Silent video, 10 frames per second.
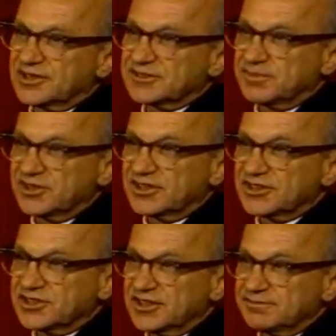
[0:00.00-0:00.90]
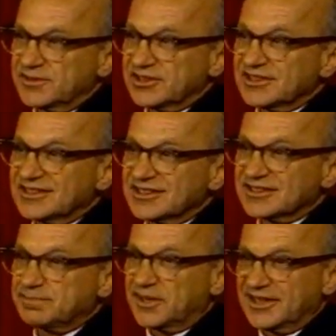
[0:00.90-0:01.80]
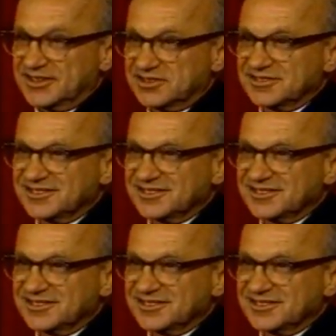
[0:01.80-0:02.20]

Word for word: it's been an achievement despite